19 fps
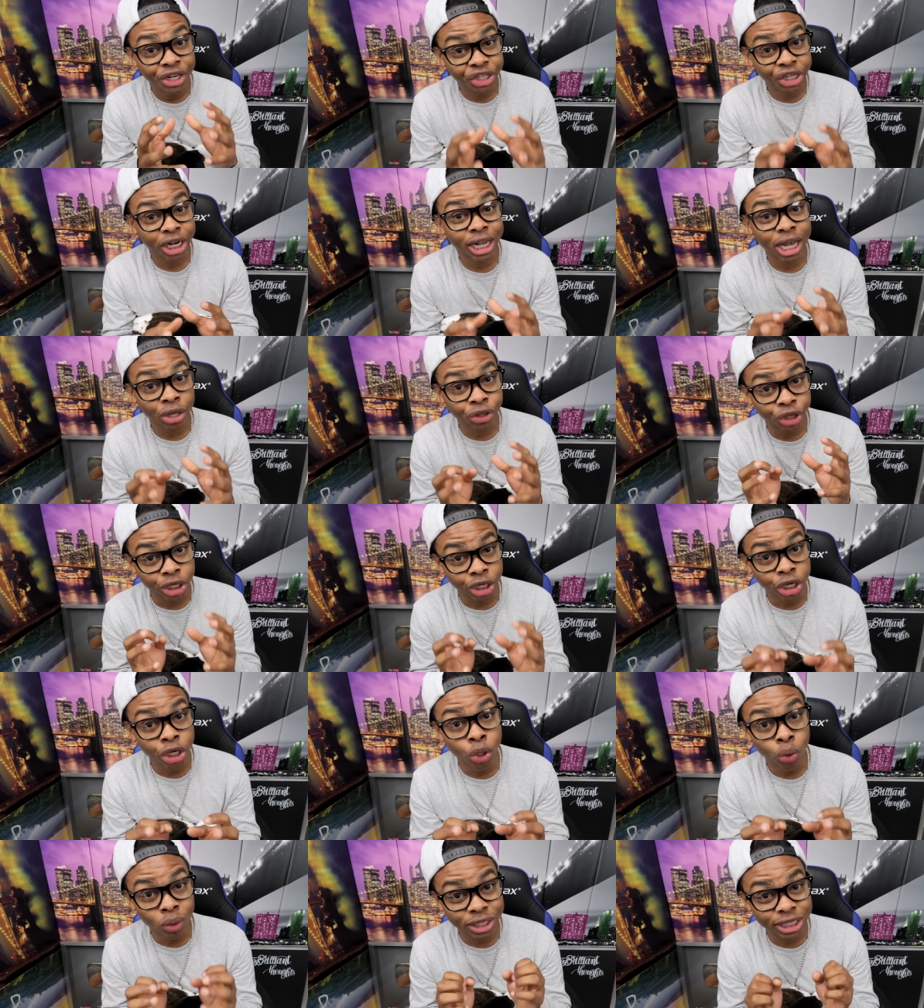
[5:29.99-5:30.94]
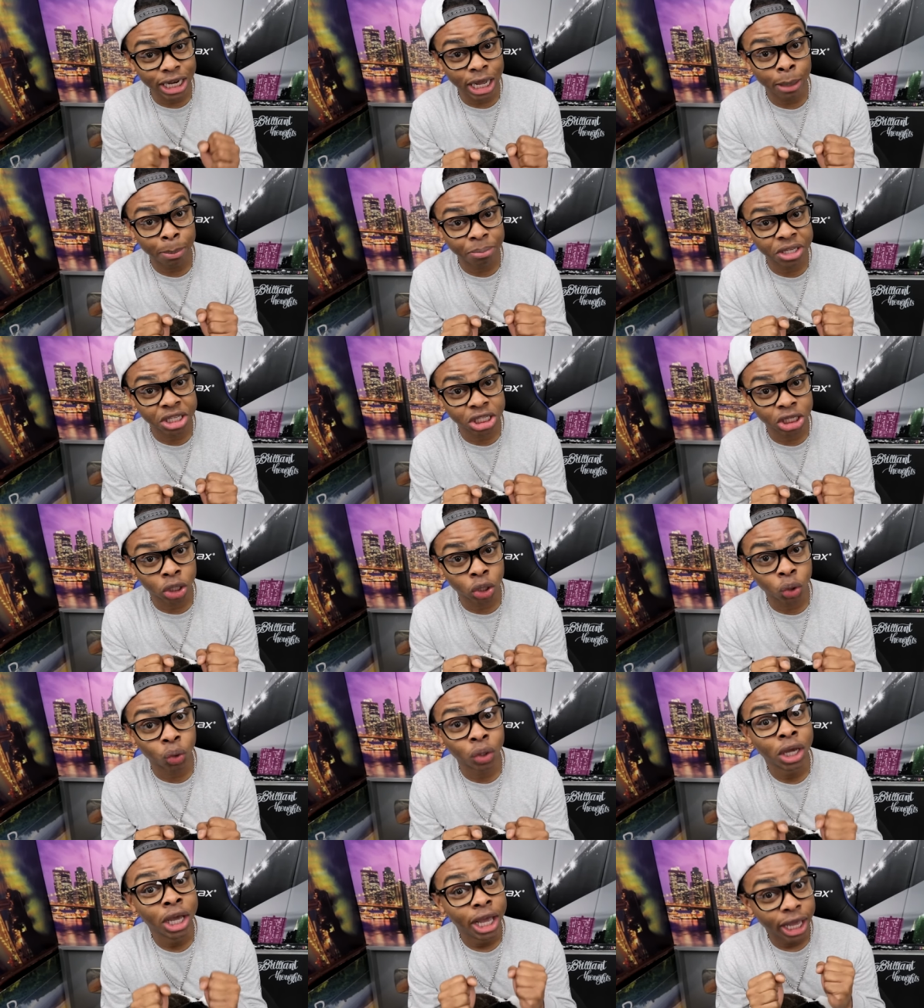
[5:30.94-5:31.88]
Check out the newest
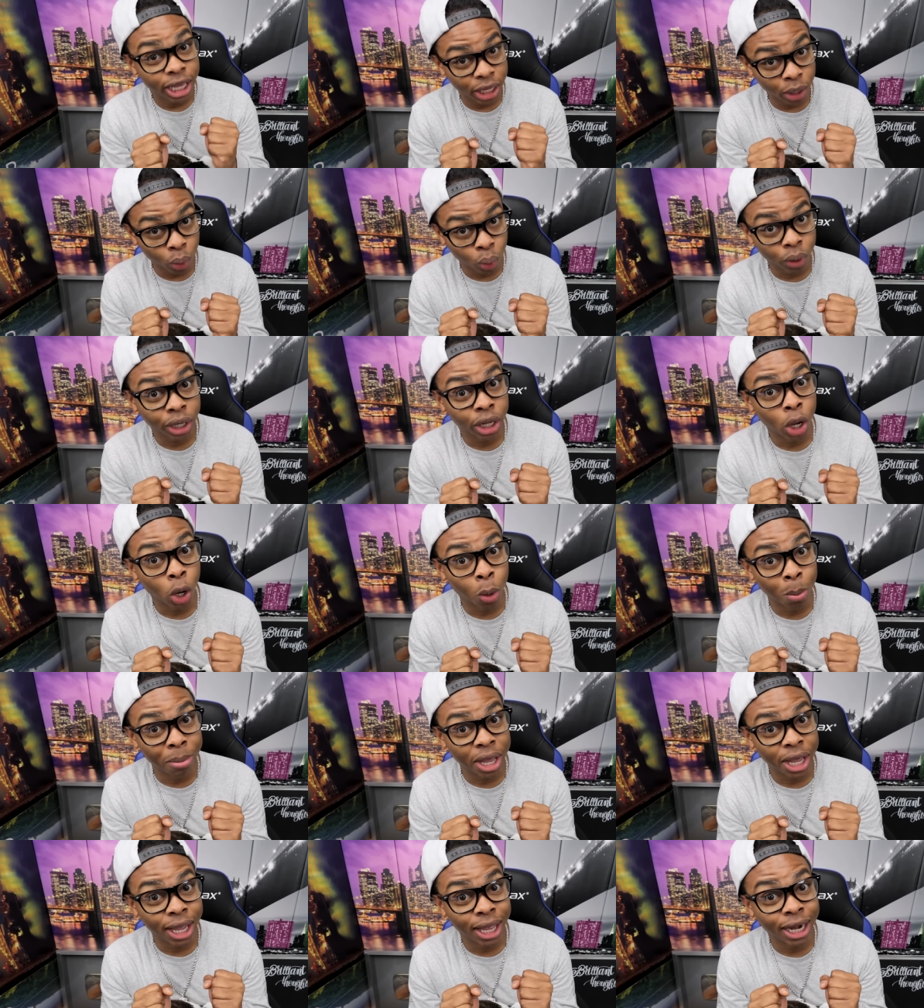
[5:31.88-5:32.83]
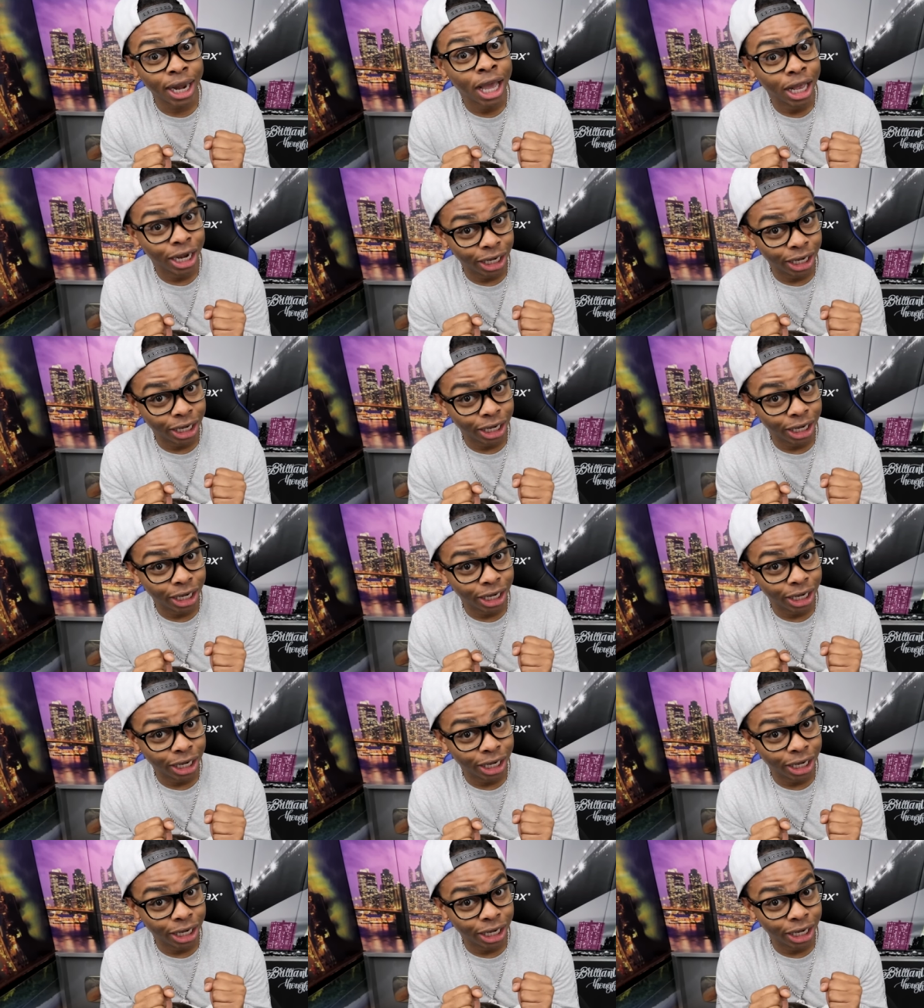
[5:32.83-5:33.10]
episode. Here we go, man.